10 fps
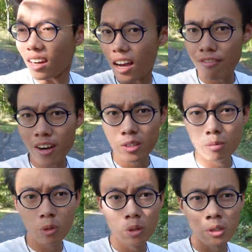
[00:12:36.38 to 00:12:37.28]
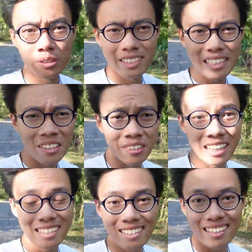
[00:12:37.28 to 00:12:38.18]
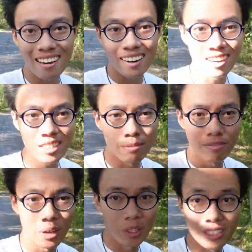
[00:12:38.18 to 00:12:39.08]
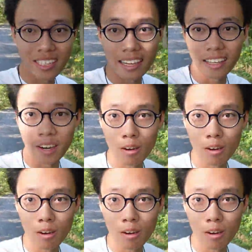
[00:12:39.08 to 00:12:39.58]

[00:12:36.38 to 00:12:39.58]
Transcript: I found some cool sceneries and got some photos taken.